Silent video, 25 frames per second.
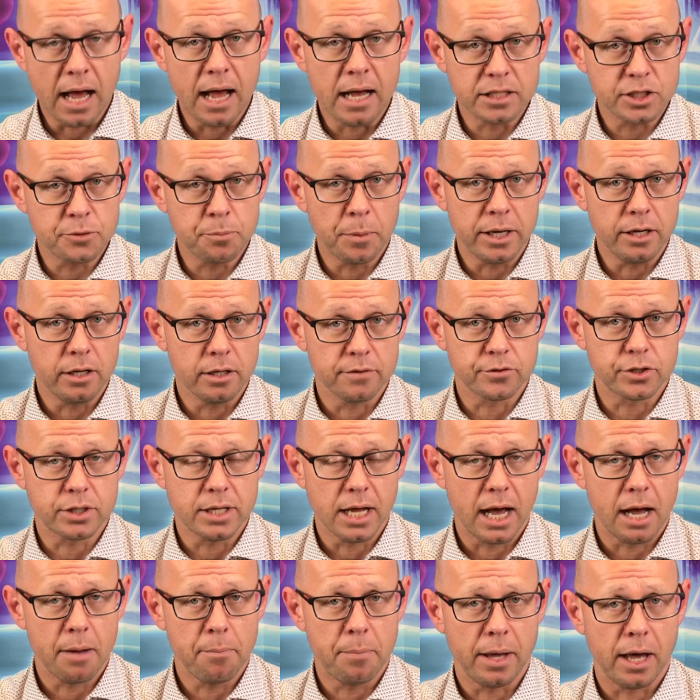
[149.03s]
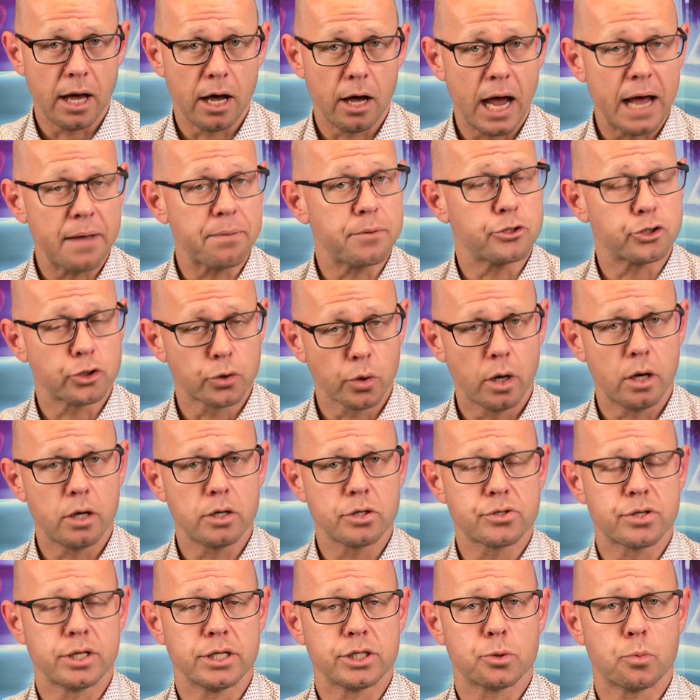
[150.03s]
Speaking of star power, at the
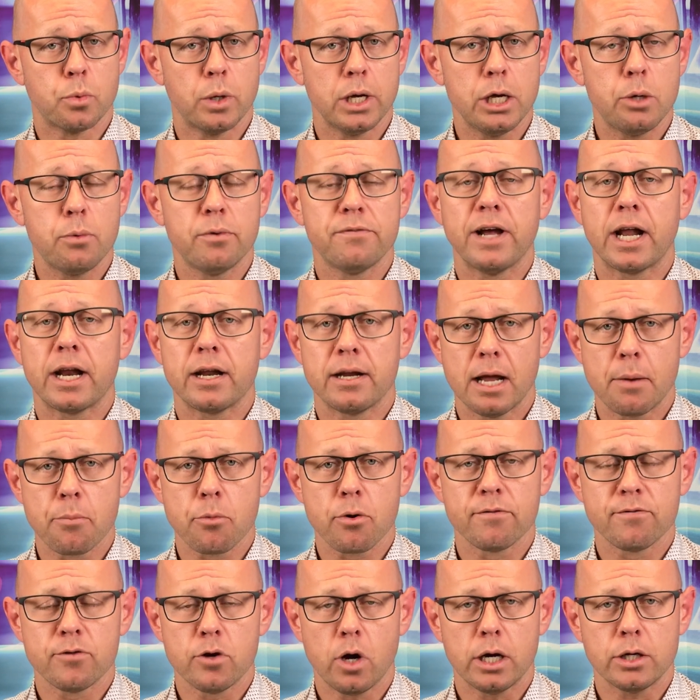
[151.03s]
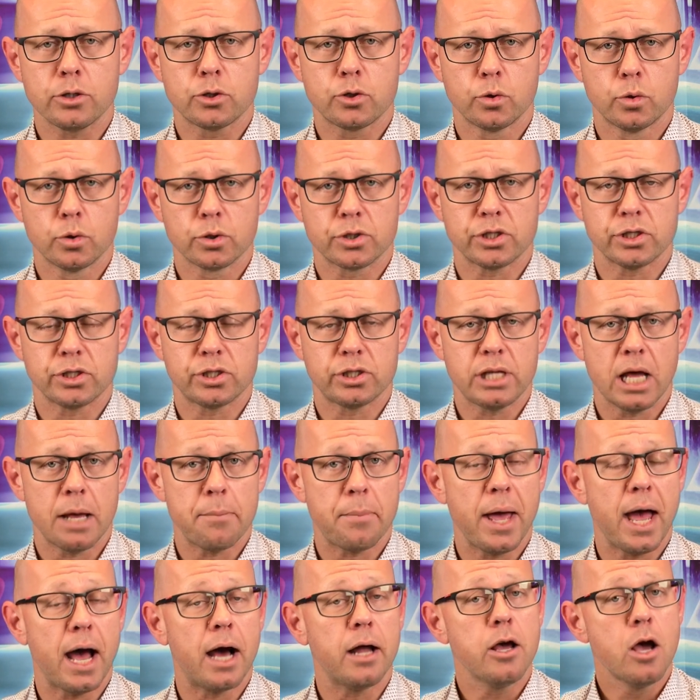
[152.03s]
trials this week, we've had a number of nice horses step
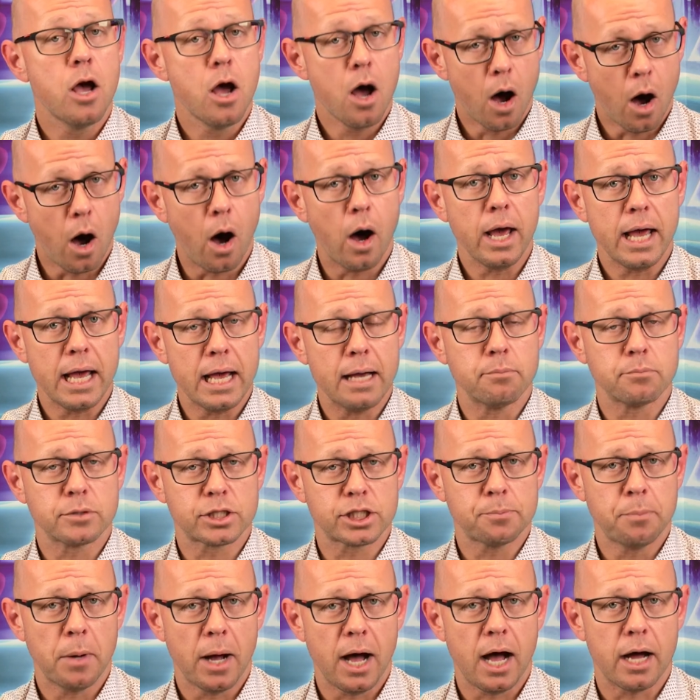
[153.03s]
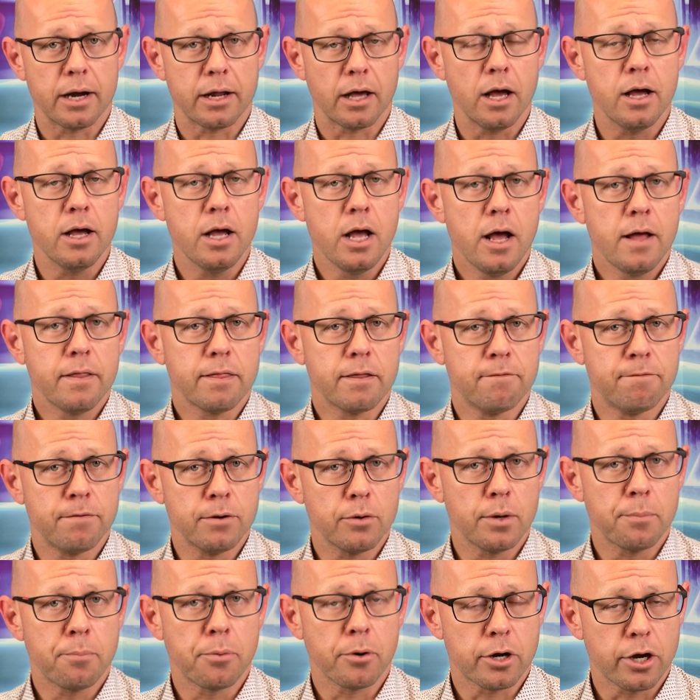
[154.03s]
out. I Am Sparta, the
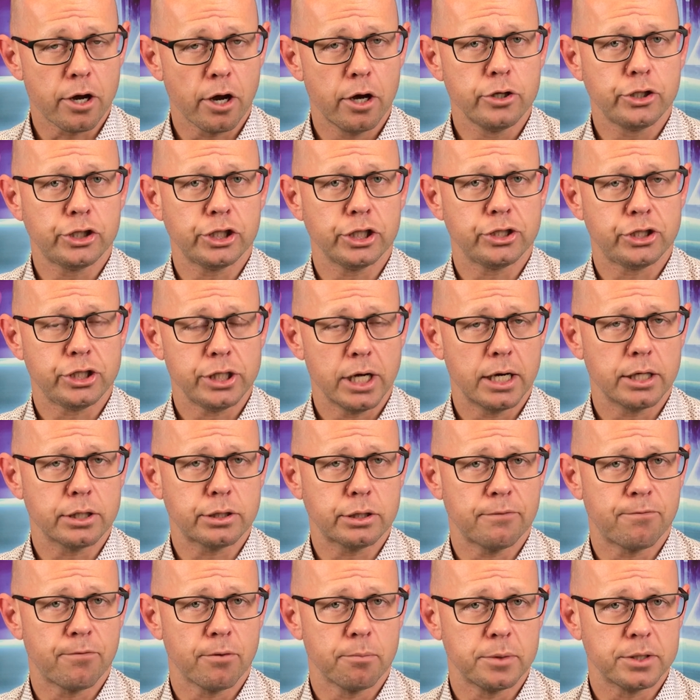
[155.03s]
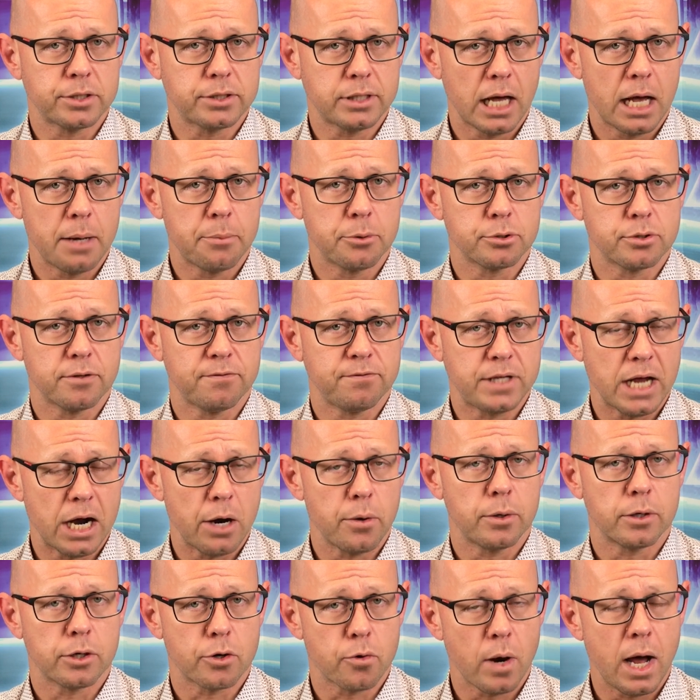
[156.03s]
very precocious youngster from the stables of
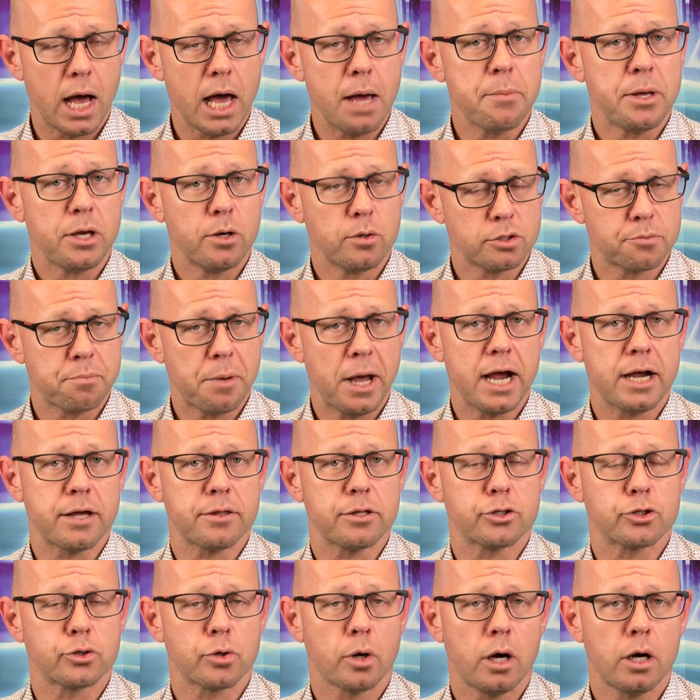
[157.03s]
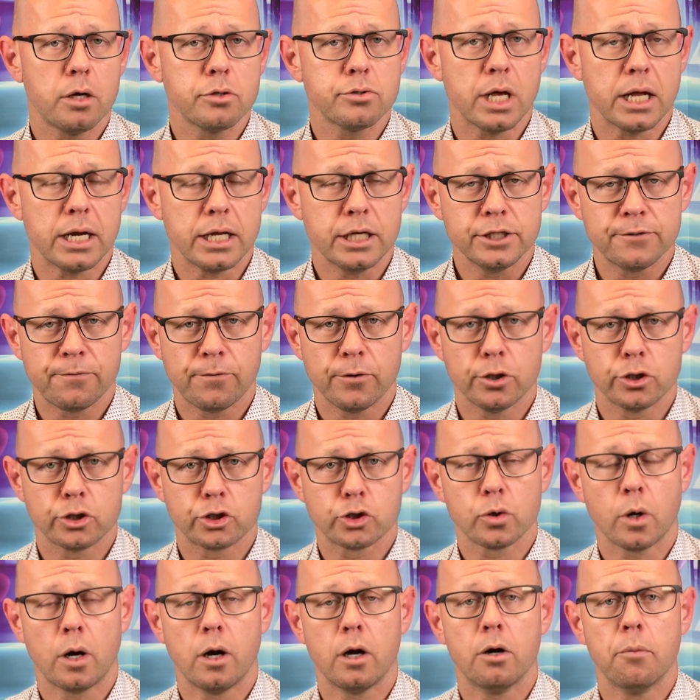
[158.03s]
Darryl Graham, he was back at the trials, had his first
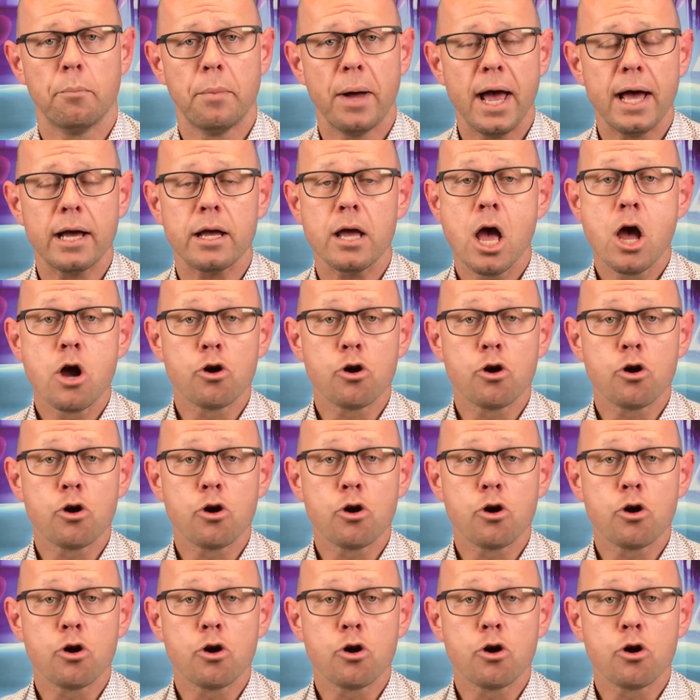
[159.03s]
trial back,